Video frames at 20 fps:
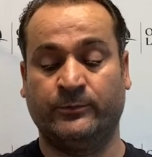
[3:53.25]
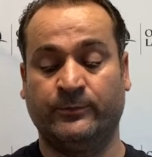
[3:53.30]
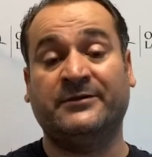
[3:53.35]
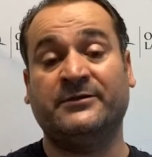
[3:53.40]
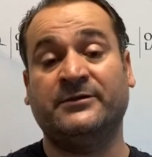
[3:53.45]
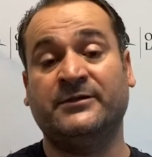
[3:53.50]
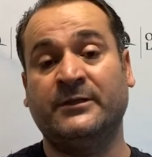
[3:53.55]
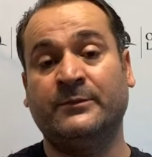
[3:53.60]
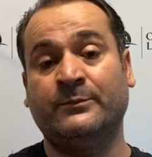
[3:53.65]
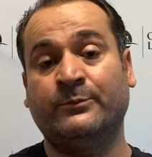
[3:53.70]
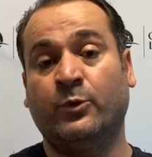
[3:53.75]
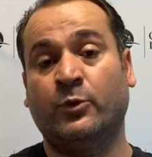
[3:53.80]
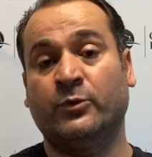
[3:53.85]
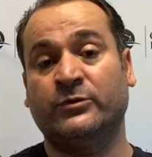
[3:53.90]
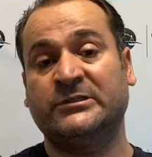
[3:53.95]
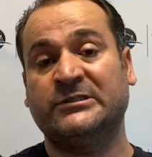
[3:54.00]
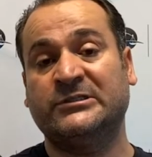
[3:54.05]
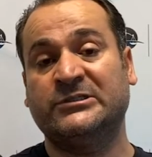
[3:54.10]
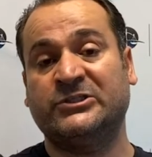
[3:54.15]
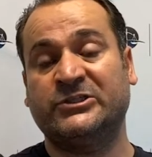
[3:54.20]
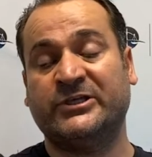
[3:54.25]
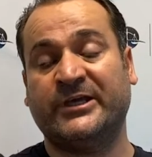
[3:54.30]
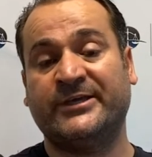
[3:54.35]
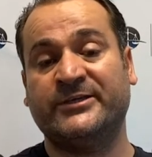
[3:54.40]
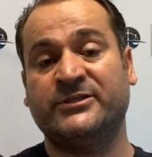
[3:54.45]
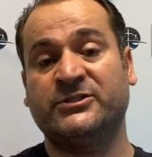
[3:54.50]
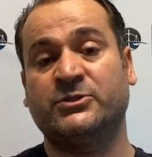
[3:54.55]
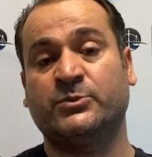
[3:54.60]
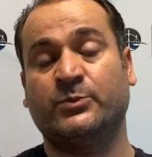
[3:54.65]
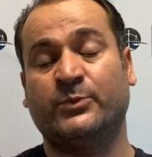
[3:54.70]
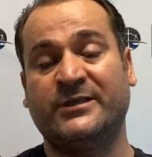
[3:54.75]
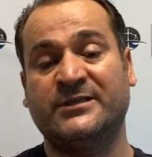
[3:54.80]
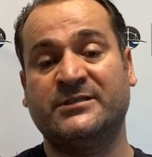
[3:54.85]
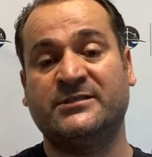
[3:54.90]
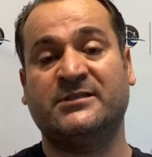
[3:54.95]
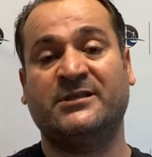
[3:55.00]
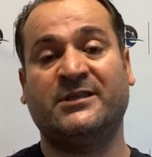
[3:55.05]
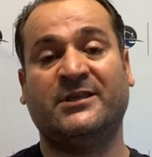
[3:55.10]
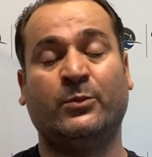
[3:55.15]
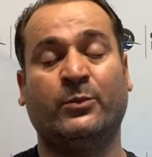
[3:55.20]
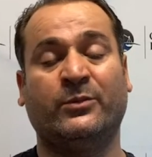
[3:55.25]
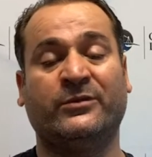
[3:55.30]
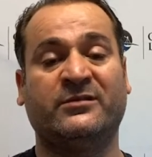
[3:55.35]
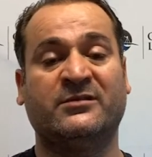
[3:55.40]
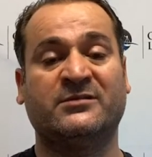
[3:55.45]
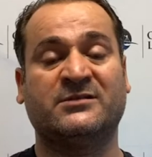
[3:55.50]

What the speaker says: Another important changes we see with